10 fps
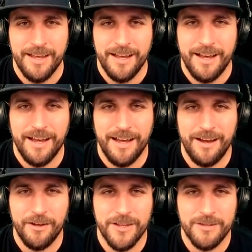
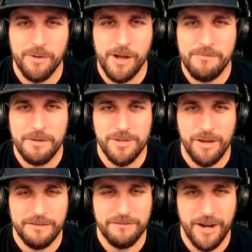On this problem, I'm
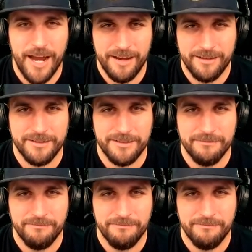solving for x,